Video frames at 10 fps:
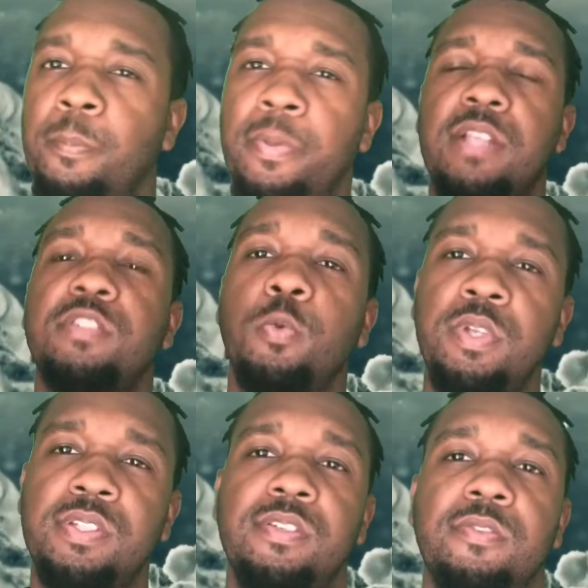But there's no
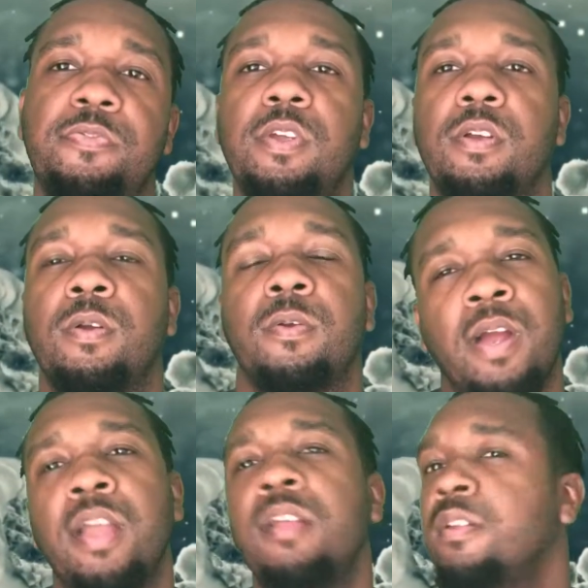reason to fear,
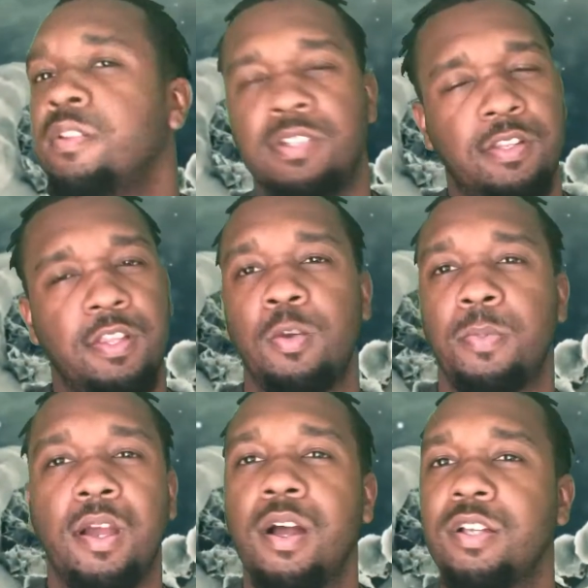right? It's another human
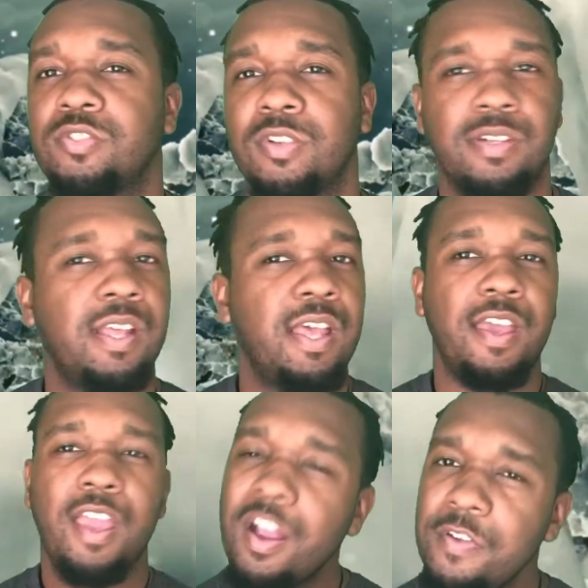construct.
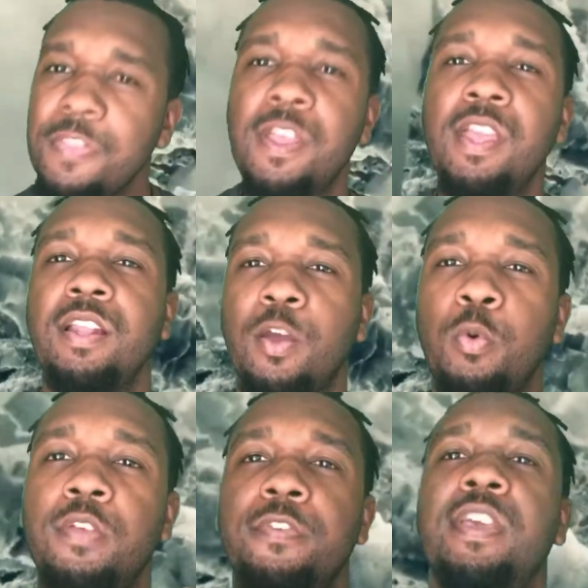Everything that
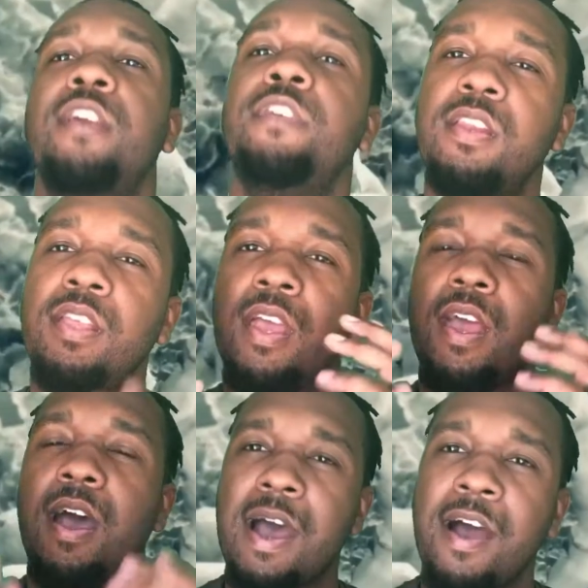we've given
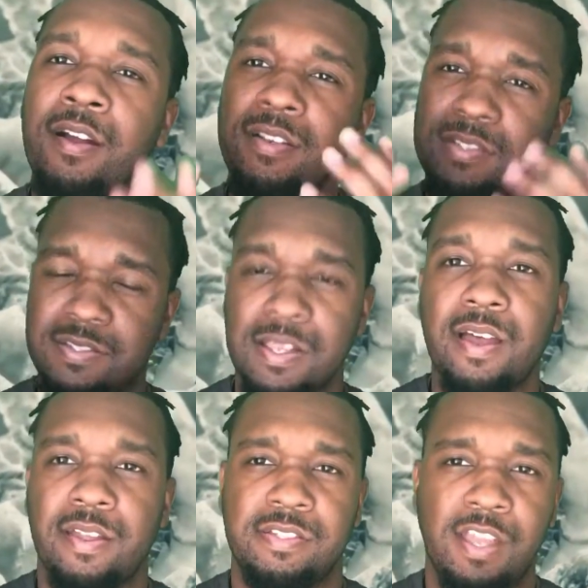our
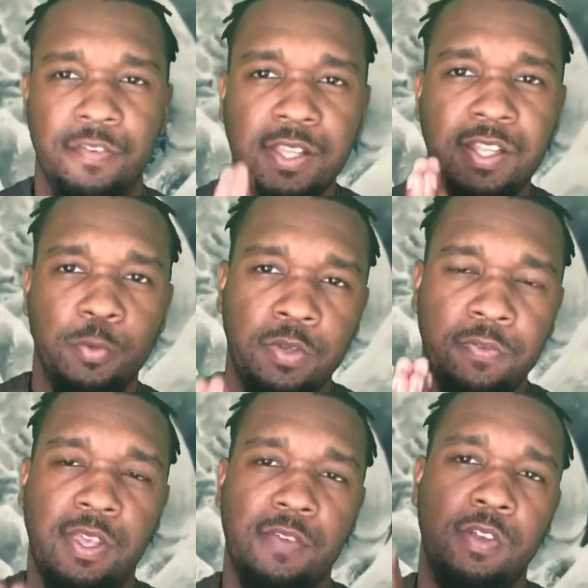society, everything that
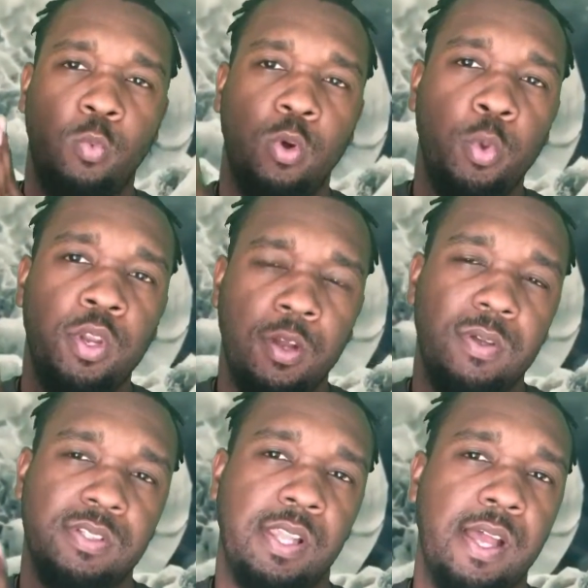we've given what we know
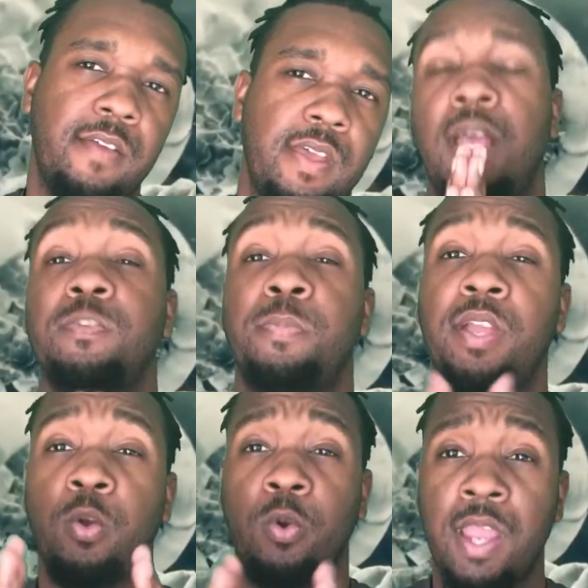as life, has been
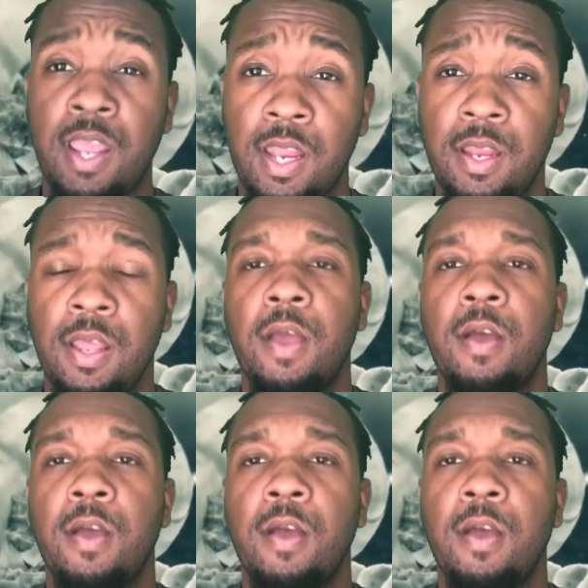created